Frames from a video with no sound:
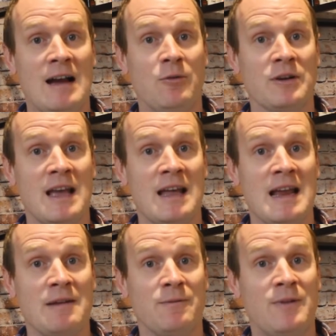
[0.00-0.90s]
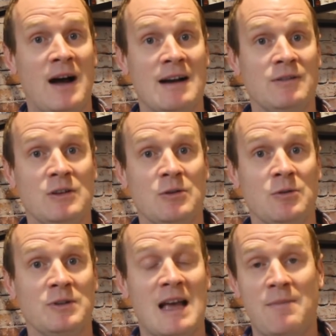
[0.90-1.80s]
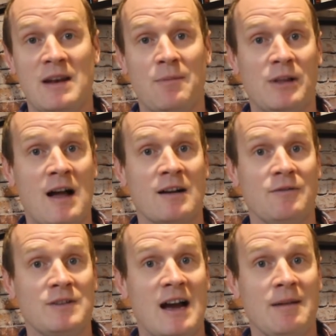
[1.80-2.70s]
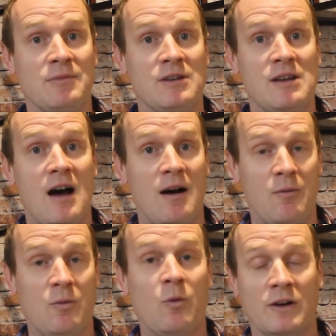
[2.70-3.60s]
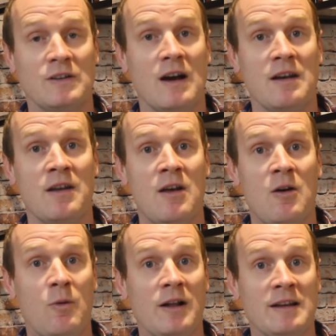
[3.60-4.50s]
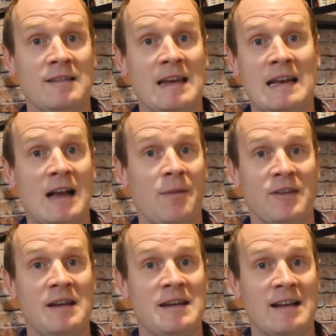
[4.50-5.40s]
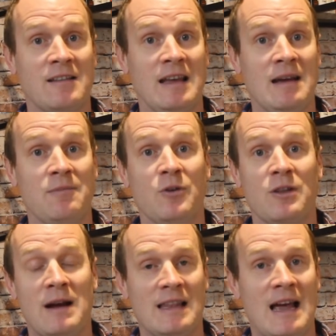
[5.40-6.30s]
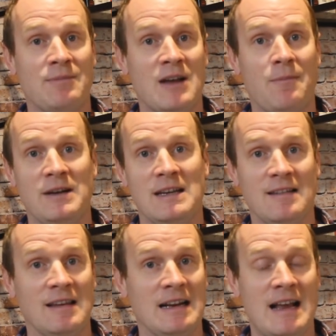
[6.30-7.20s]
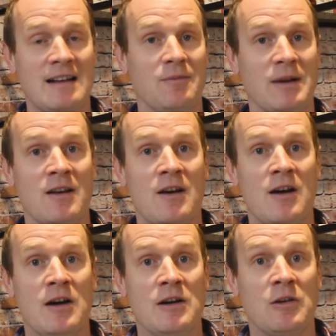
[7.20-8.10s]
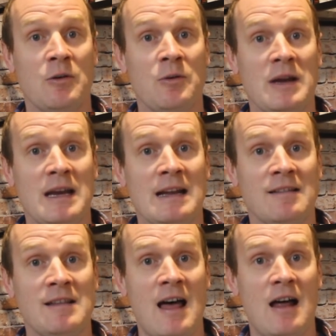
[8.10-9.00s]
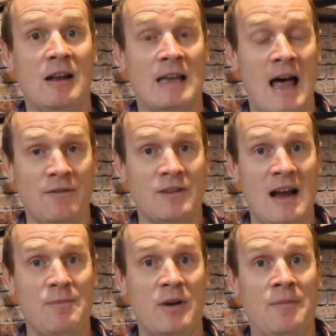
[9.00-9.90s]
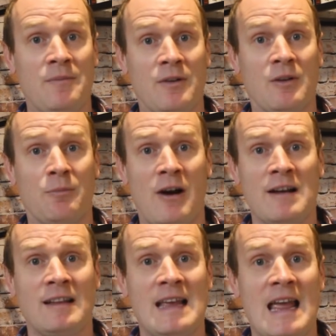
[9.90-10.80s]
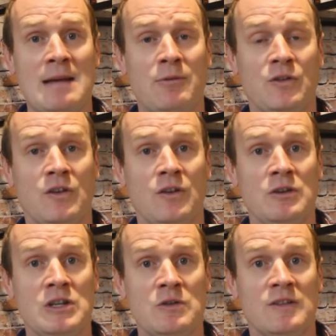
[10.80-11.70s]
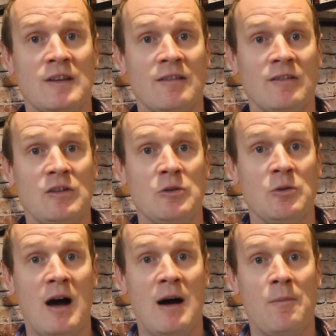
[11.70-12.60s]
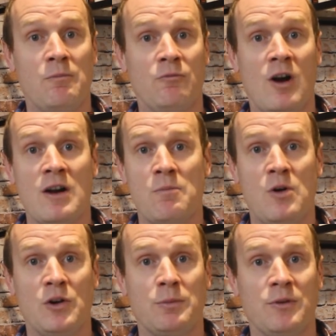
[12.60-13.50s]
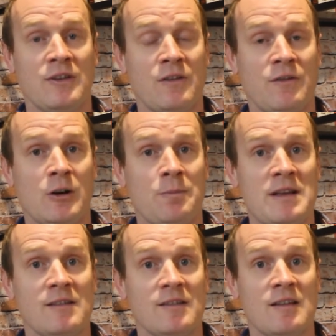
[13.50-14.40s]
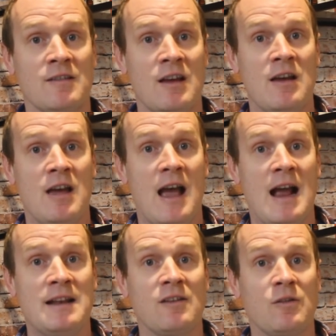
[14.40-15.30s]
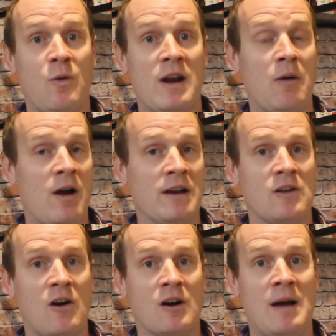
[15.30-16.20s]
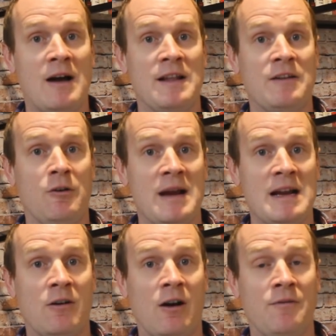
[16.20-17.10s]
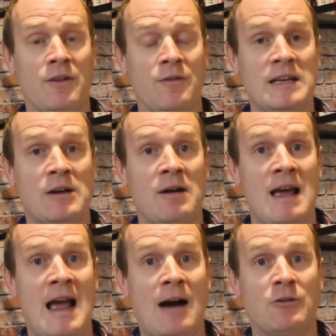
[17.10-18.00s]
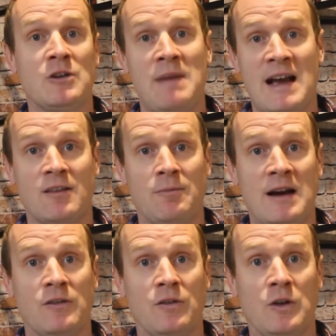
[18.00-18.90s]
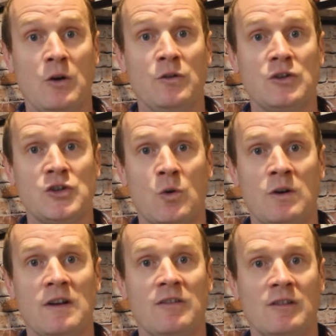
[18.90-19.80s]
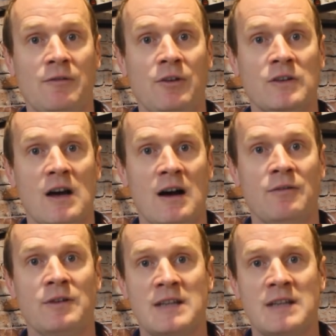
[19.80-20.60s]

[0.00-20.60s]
I will get a 5 to 10 minute block of time work done while he's eating. I'm sitting next to him with my laptop and he's eating next to me. So it's not a lot of time, but I'm surprisingly able to use this to run multiple 6-figure businesses. And this is what I want to talk about in the remainder of this video, how to maximize those short slivers of